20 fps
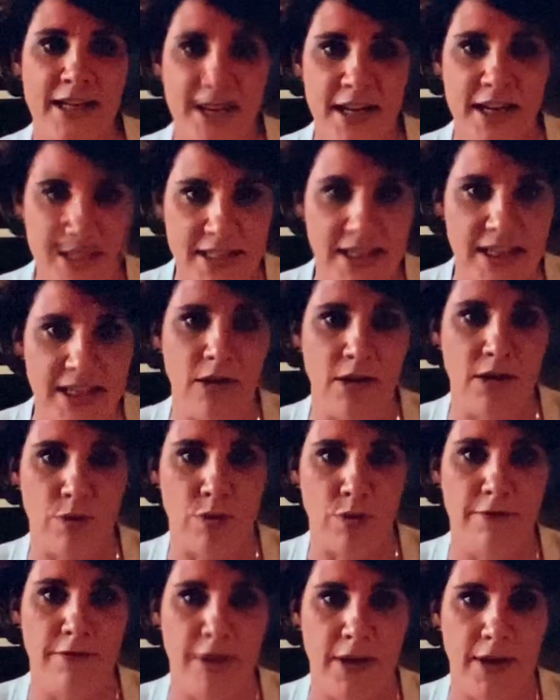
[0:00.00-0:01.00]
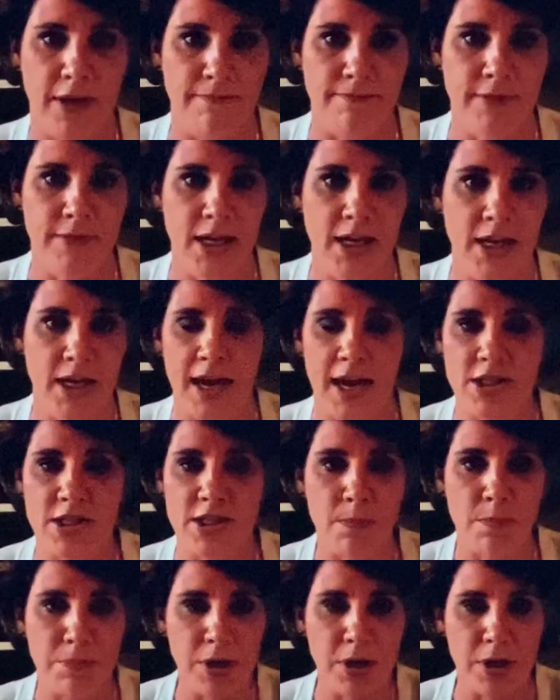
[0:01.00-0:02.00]
to get rid of him and to
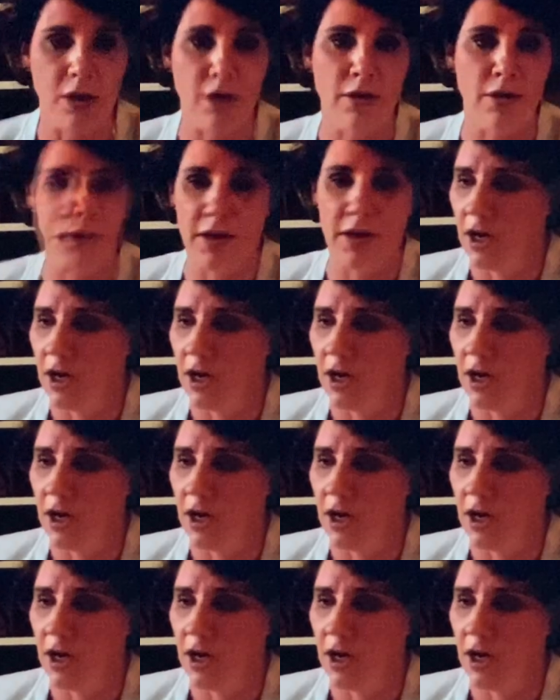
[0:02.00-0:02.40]
build